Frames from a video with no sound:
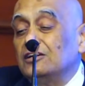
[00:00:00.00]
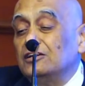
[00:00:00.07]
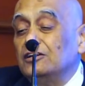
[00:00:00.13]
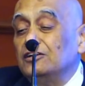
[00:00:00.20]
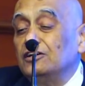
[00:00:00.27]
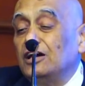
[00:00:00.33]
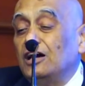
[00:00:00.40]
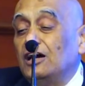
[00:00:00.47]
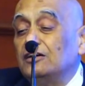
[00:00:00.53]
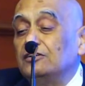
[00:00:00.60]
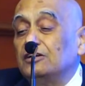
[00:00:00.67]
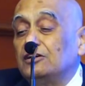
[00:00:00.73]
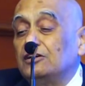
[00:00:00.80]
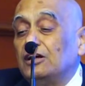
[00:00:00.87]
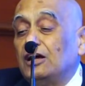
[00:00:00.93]

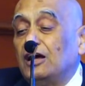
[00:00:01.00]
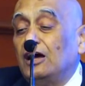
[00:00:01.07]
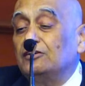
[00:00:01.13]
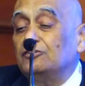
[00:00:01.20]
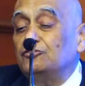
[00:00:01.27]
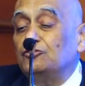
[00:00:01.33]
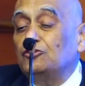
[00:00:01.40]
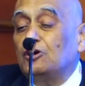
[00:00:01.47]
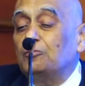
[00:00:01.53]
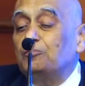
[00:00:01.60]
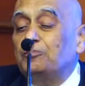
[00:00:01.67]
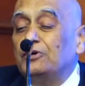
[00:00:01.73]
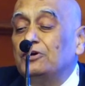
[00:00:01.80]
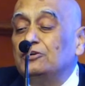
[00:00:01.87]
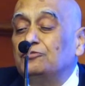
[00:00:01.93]
and if you
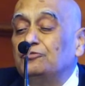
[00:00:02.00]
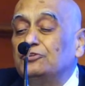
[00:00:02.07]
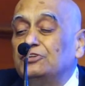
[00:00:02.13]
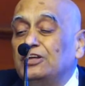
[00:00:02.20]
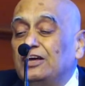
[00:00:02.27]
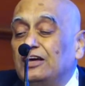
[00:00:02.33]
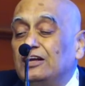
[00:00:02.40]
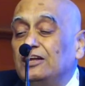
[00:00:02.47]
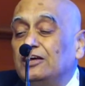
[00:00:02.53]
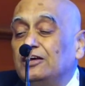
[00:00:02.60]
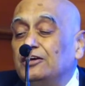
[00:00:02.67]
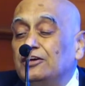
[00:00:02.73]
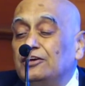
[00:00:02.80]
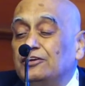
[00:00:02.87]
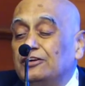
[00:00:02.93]
compare it with the LA
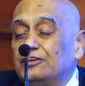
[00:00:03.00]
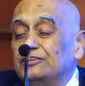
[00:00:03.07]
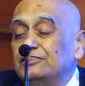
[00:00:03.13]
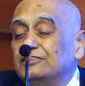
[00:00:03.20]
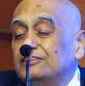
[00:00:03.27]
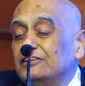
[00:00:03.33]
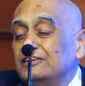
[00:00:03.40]
area,